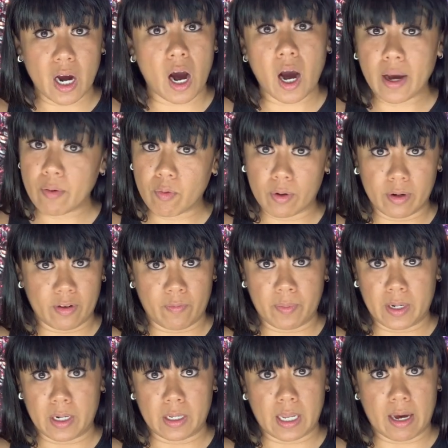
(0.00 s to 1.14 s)
I wouldn't have been
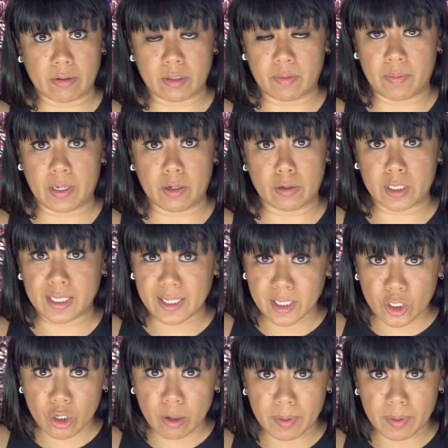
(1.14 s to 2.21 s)
allowed to be your teacher